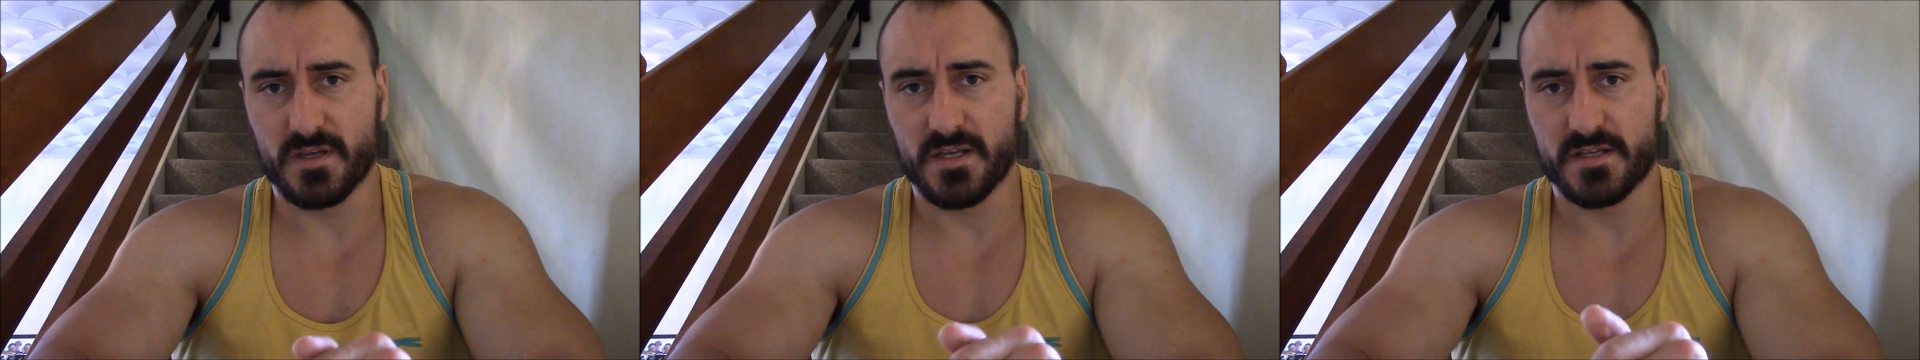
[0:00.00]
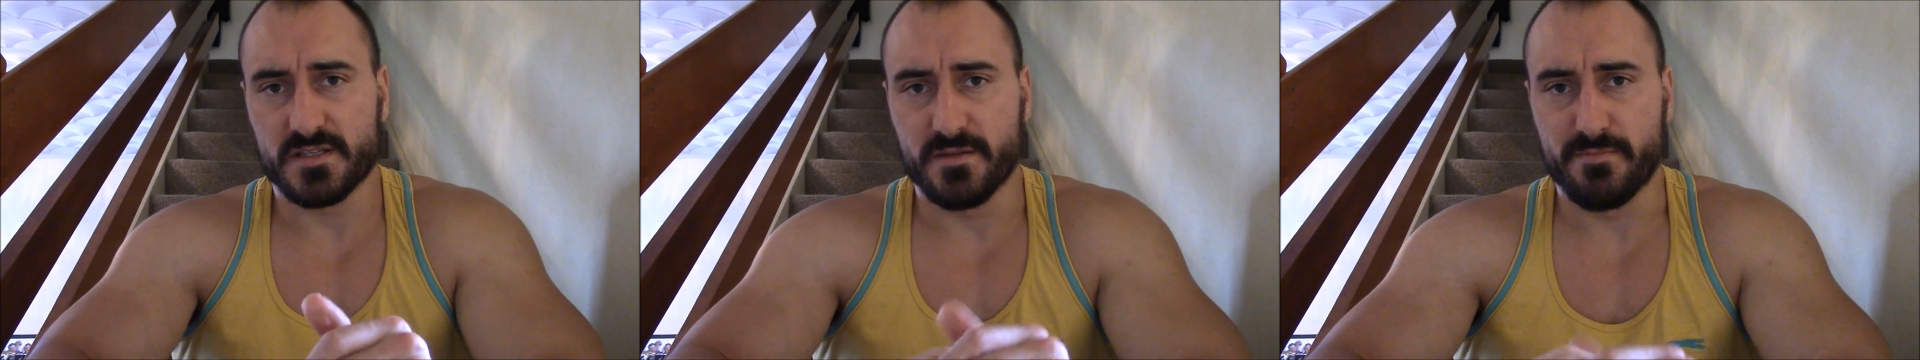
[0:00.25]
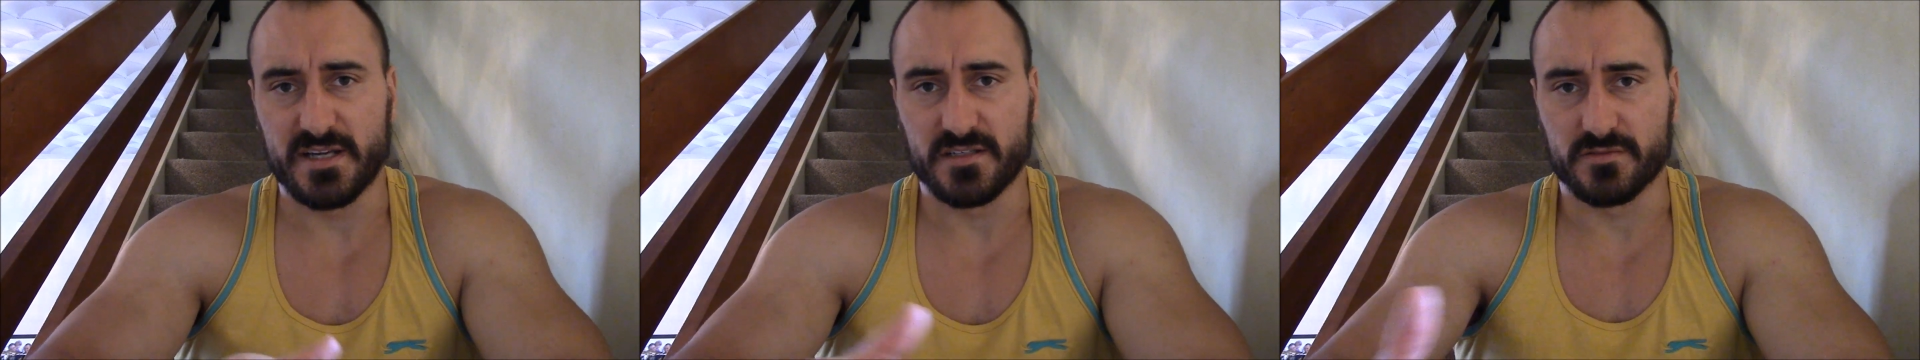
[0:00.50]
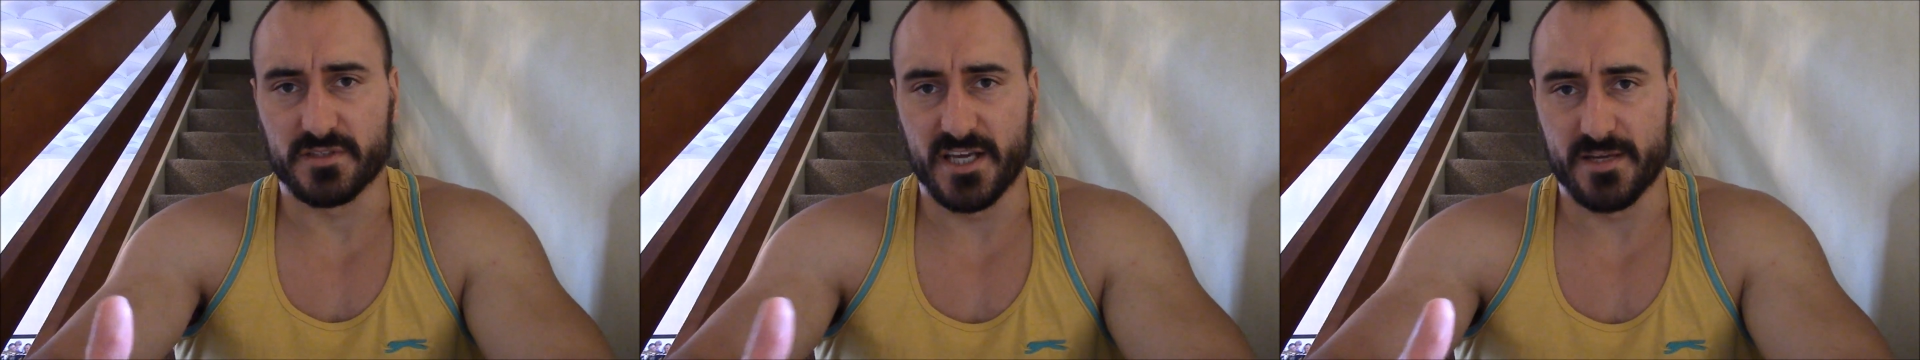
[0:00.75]
it's the
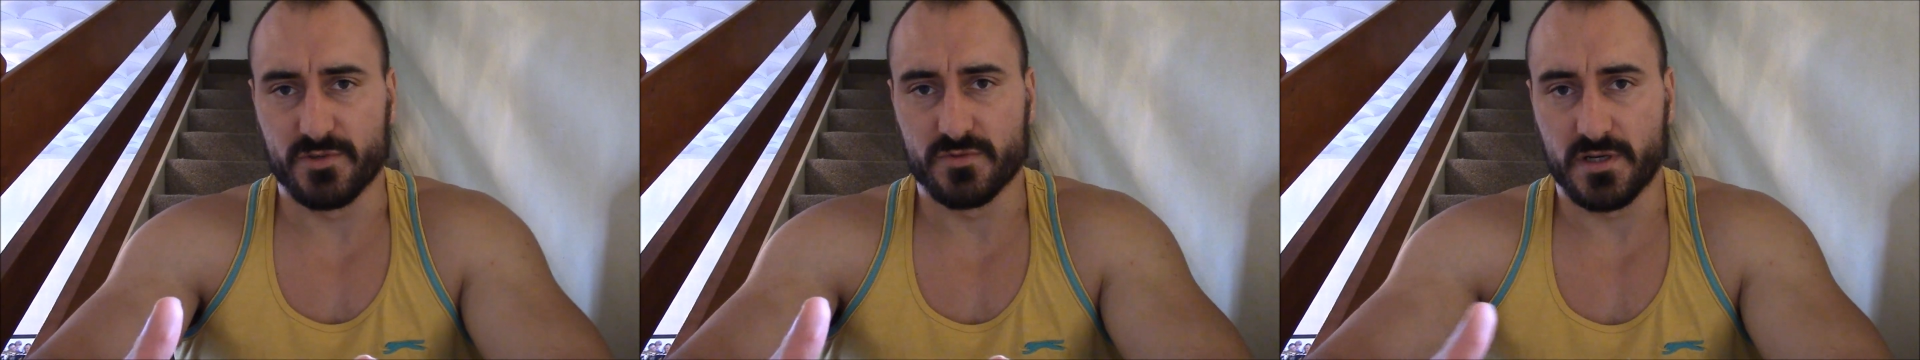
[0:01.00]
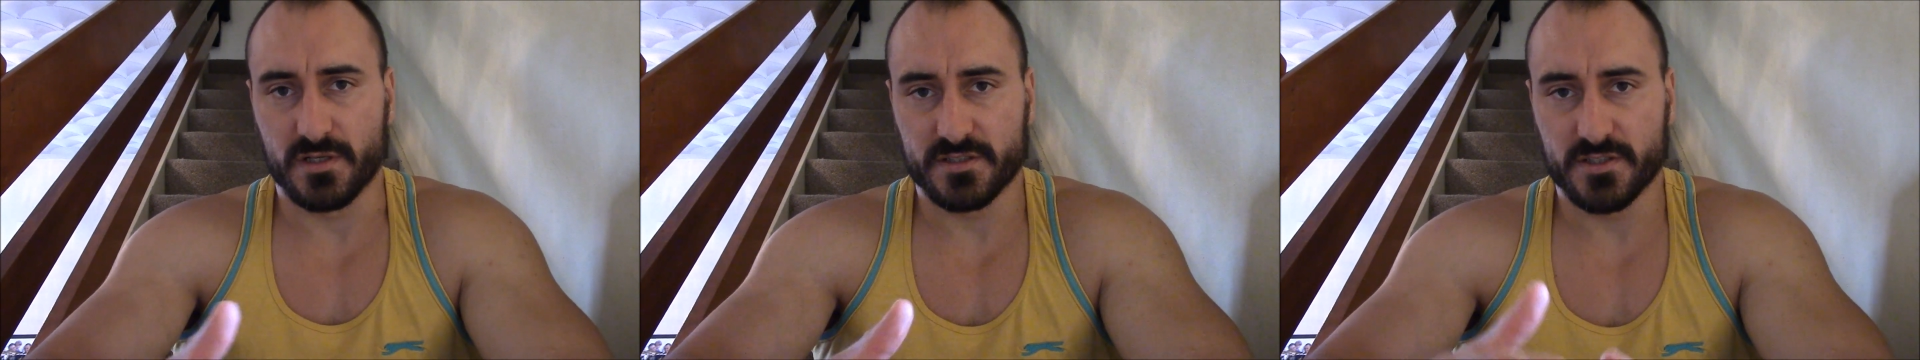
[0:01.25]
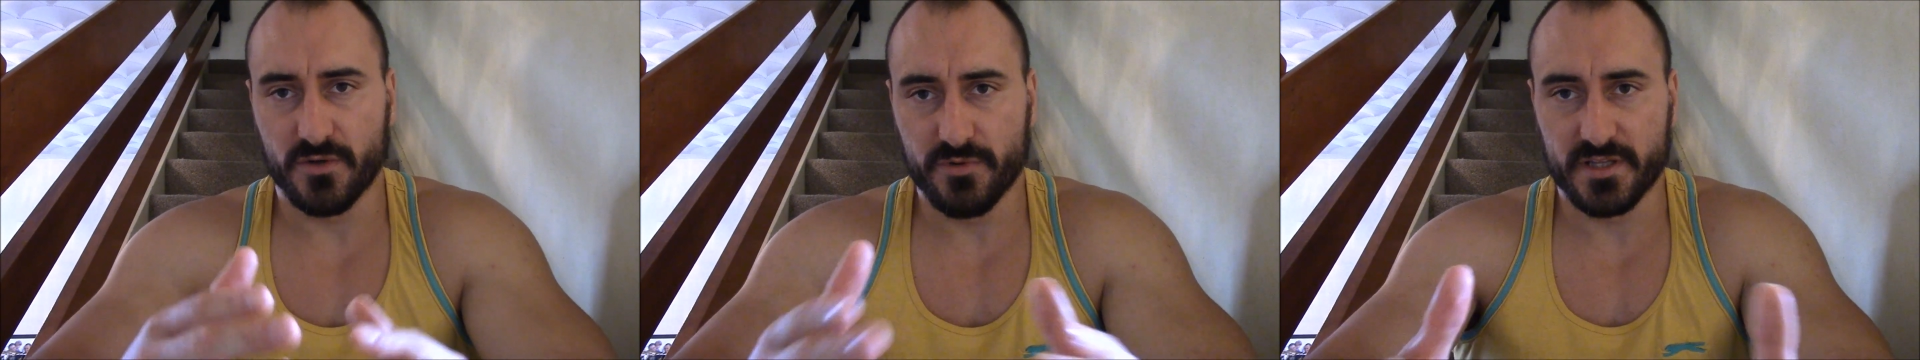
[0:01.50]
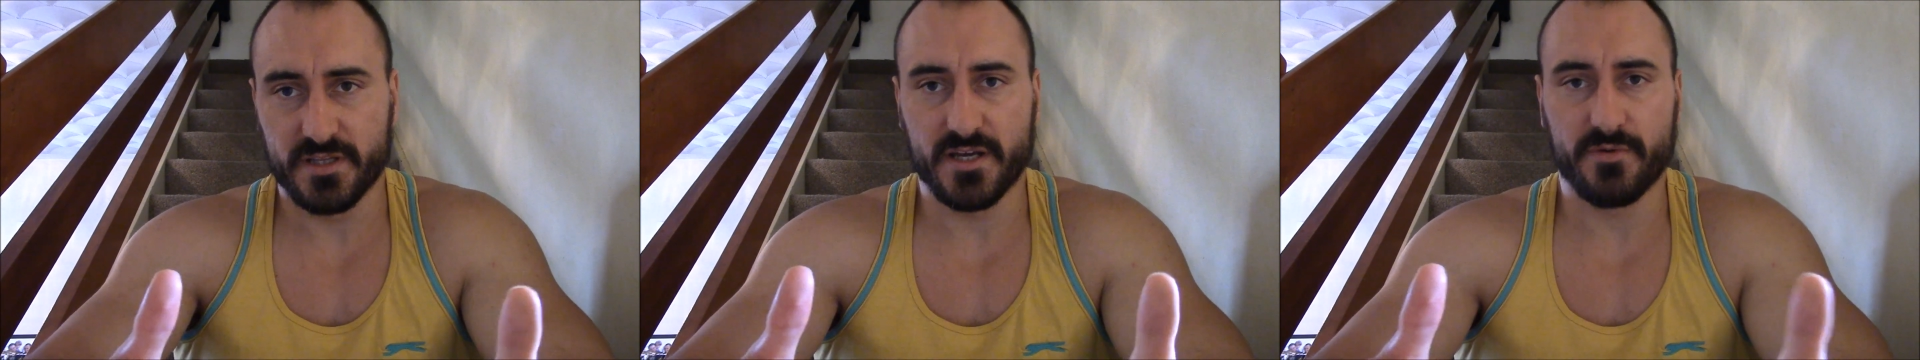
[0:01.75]
mental game as well. It's
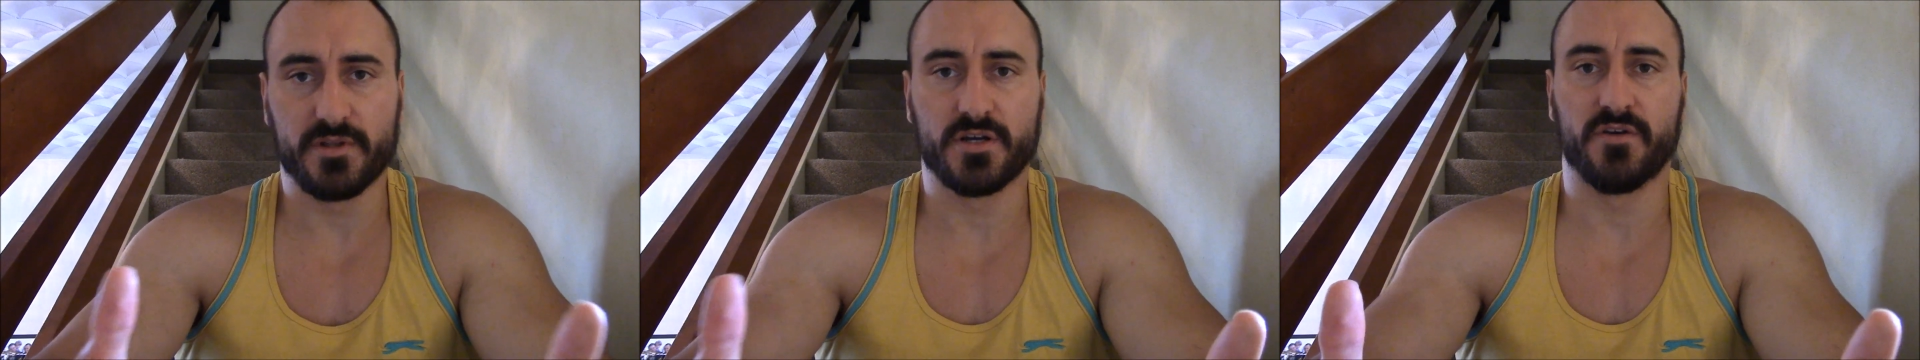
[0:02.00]
going in there with the